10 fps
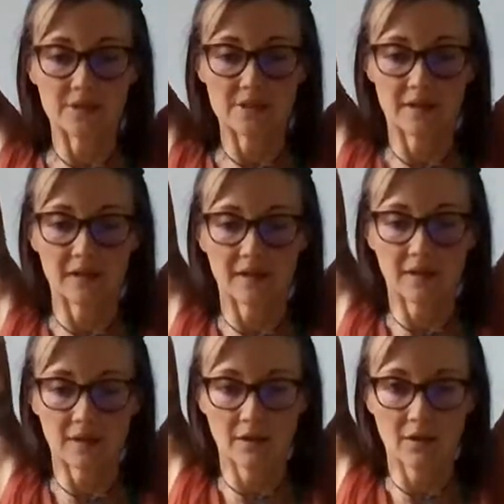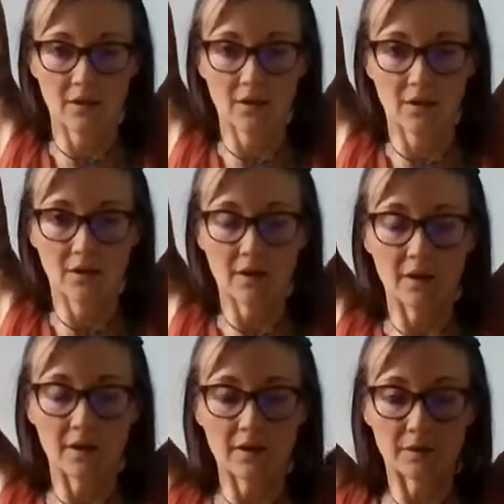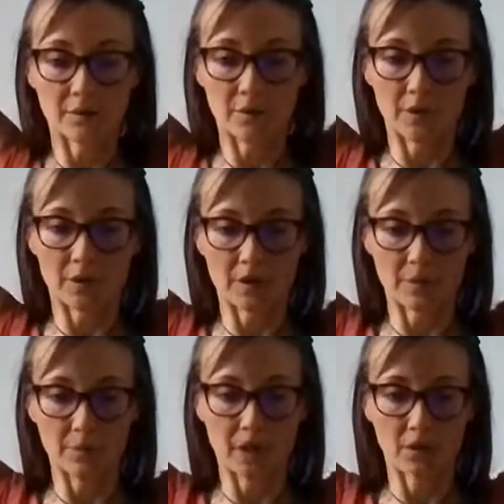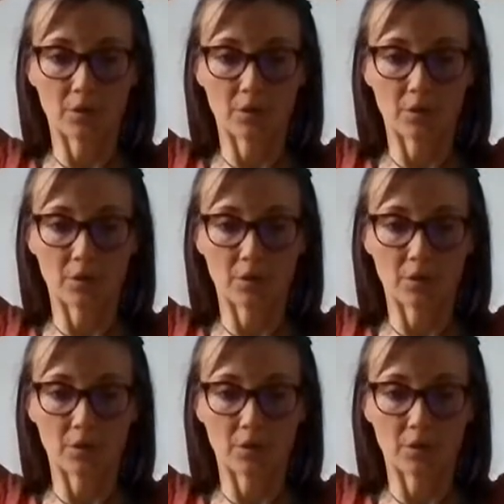ceiling. And then bring it back.